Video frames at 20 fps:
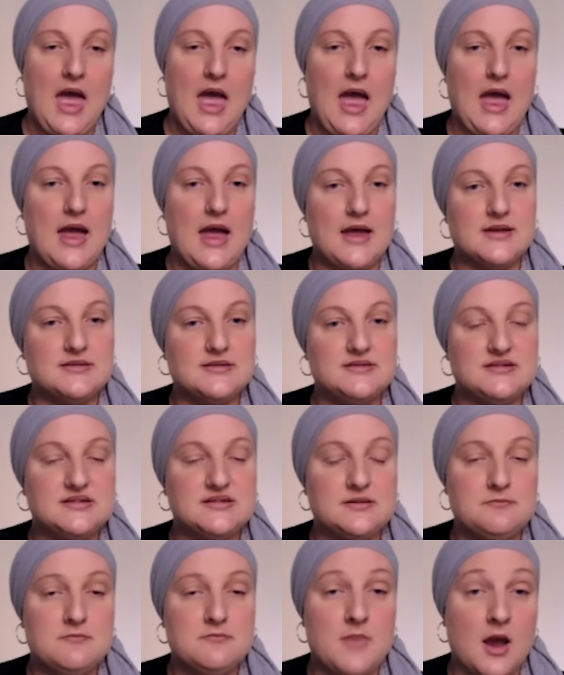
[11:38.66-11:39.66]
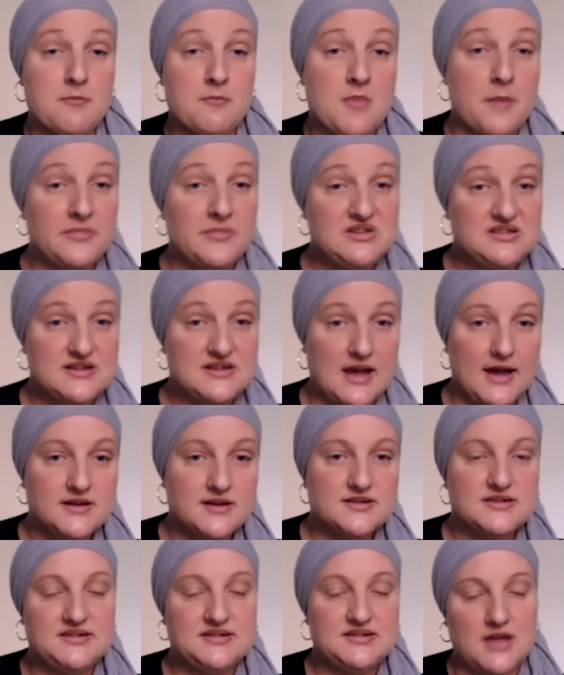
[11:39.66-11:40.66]
And my mum and dad
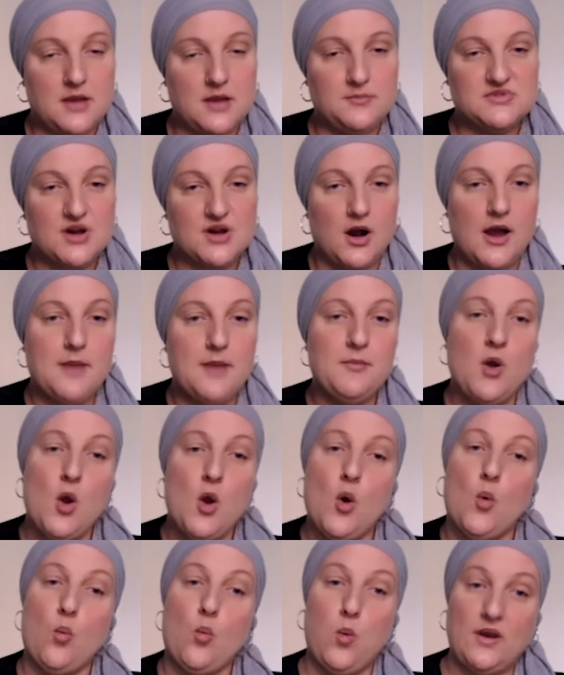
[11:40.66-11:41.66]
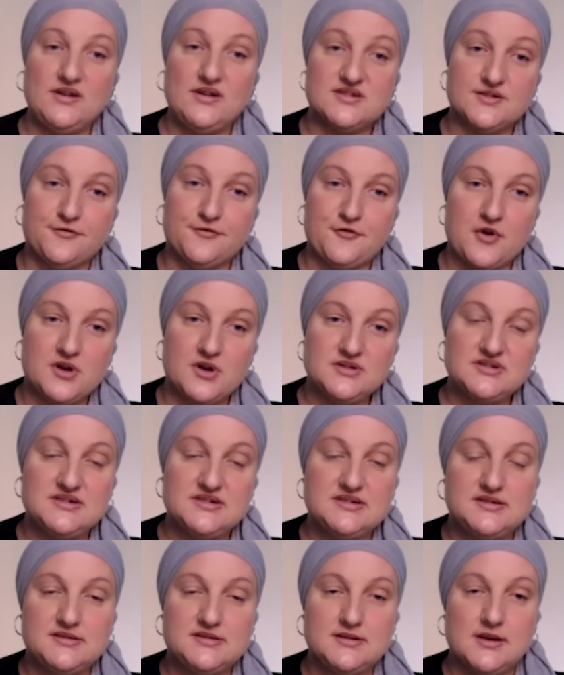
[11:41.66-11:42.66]
at the same time went to France.
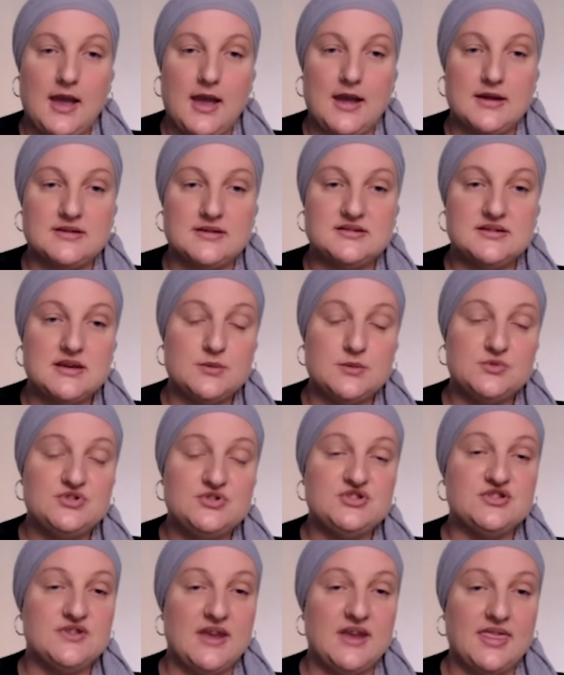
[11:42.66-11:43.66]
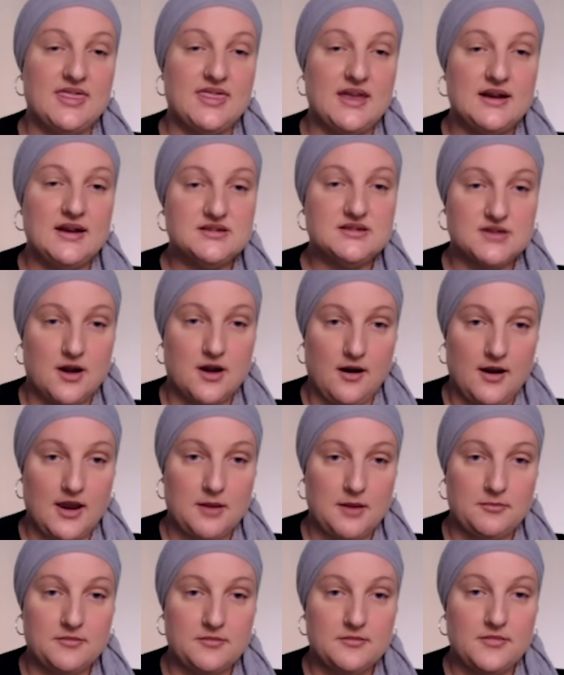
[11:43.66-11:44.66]
And it was during that
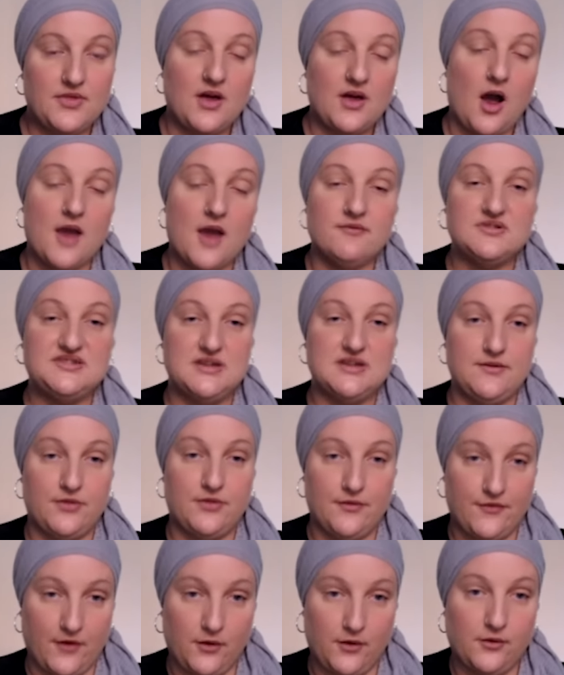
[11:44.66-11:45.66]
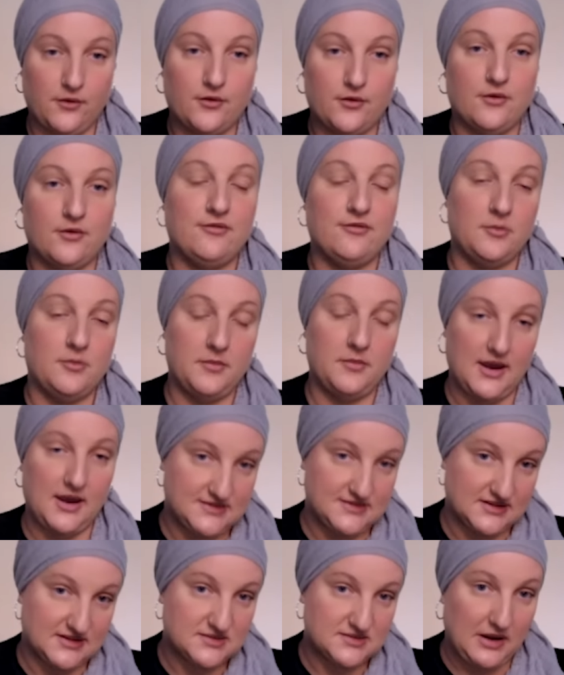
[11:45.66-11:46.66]
time that I received the phone call from
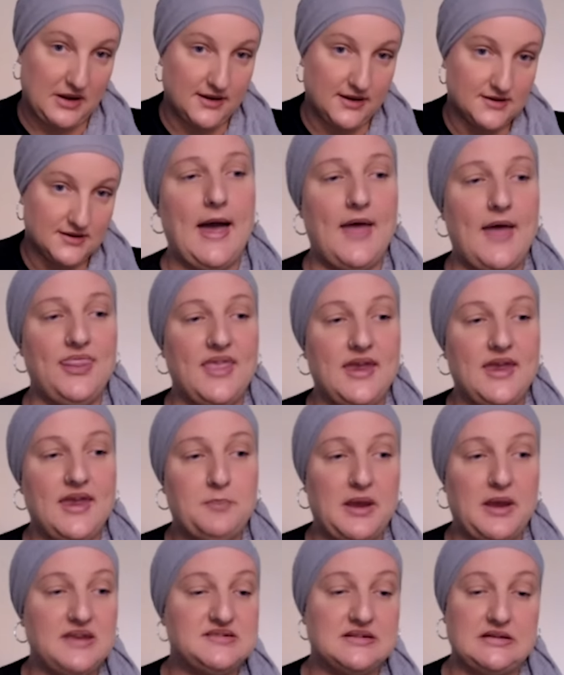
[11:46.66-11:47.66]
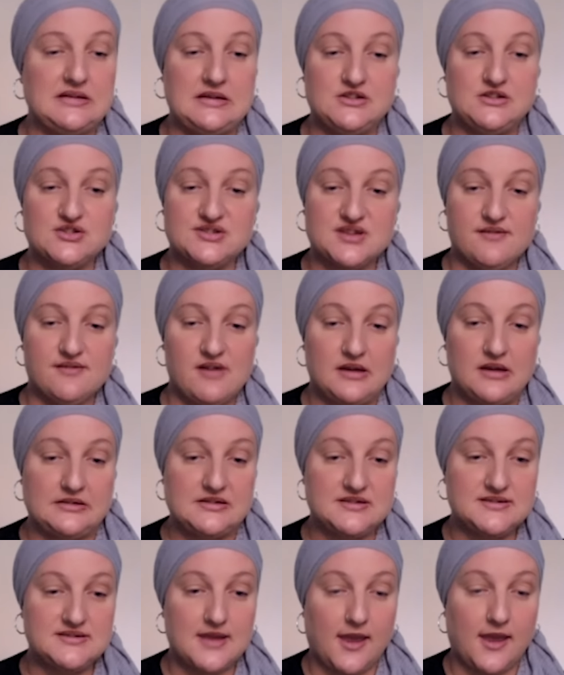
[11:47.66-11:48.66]
Essex Police. And they basically just turn around
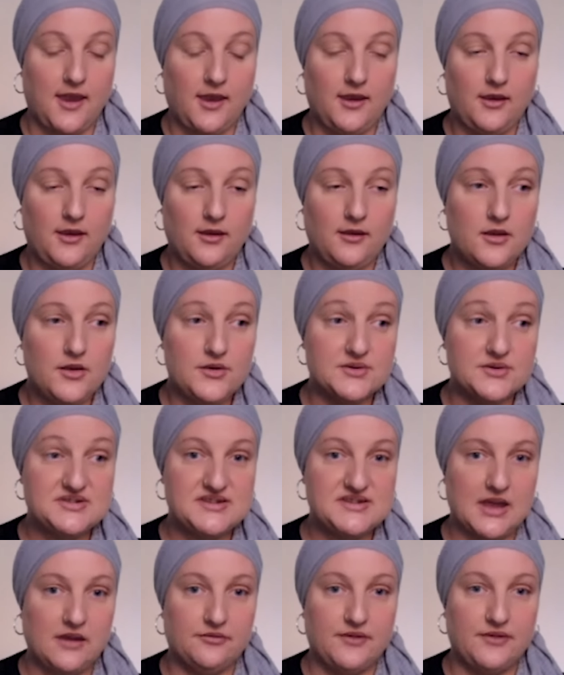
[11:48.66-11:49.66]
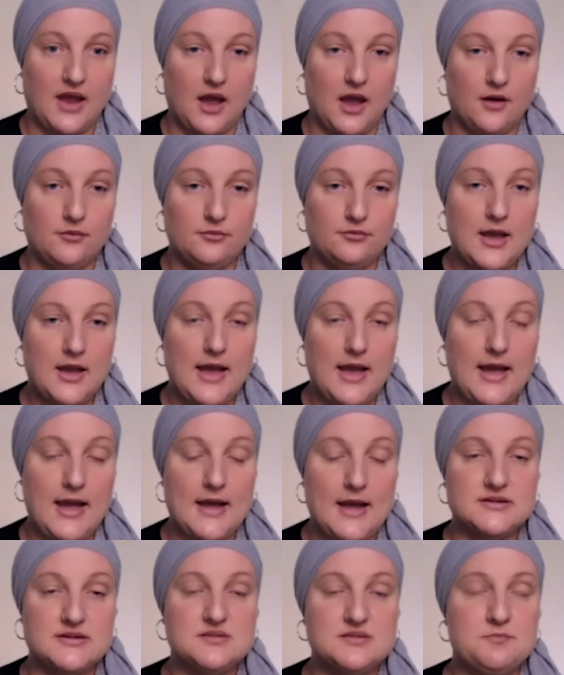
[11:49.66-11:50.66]
and say, You're safe now.
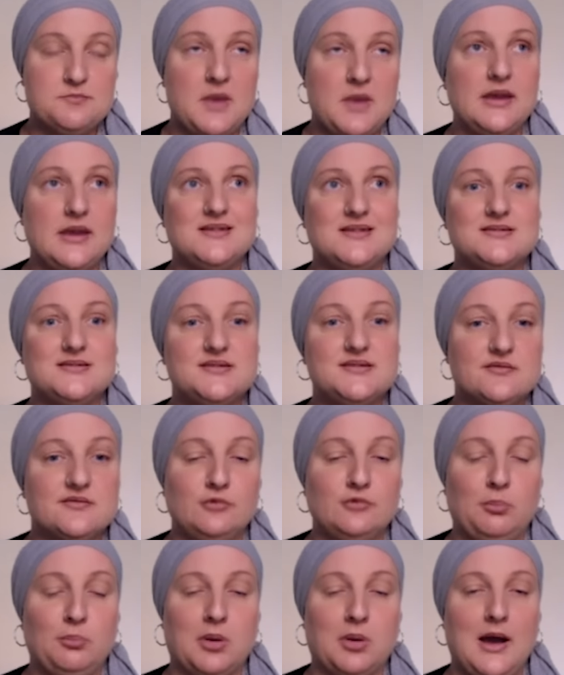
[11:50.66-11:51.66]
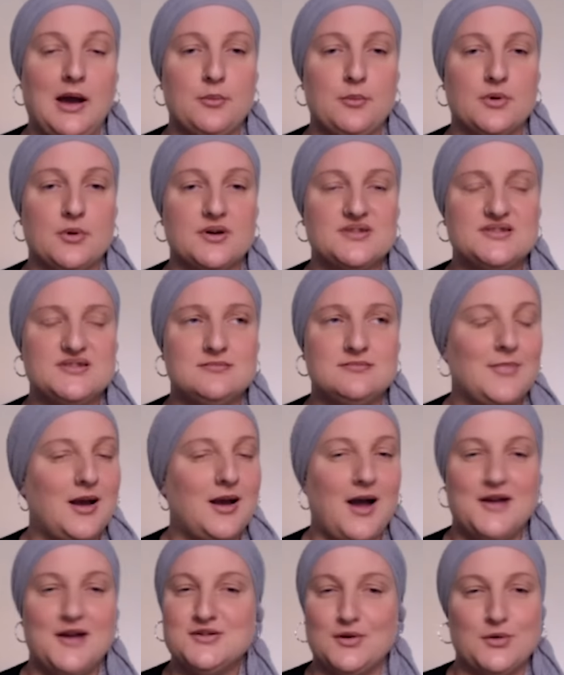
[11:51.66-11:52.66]
And my instant reply was,
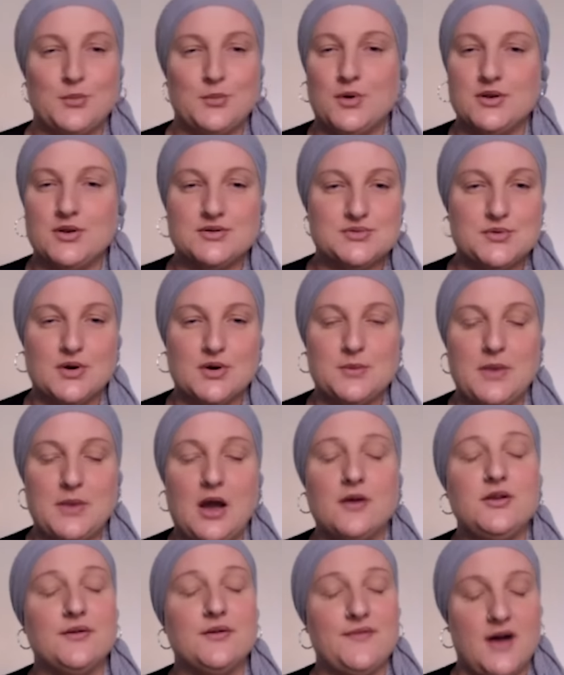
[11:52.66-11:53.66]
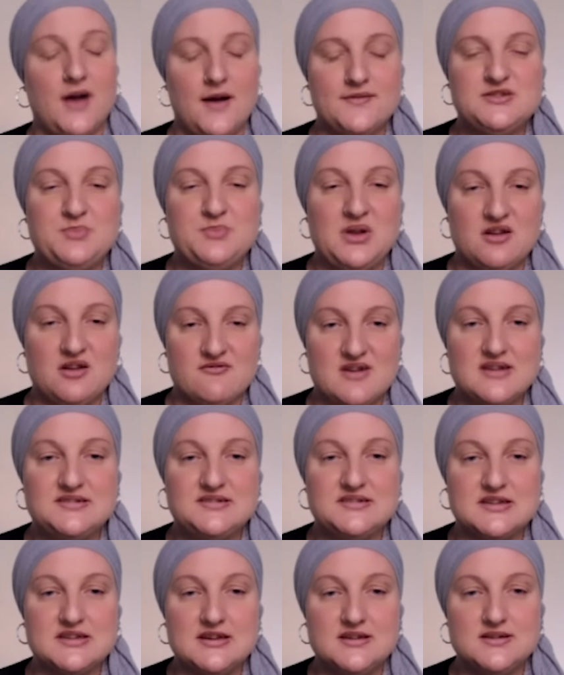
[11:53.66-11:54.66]
I don't know what you're talking about. Your father's been
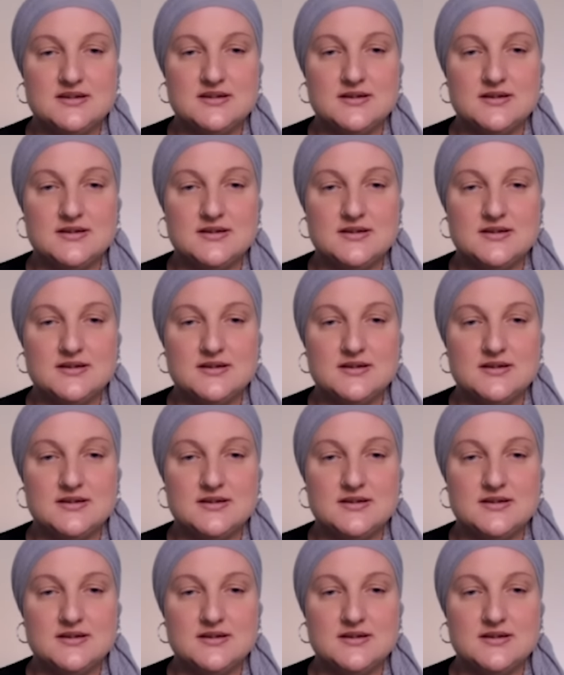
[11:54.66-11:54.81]
arrested.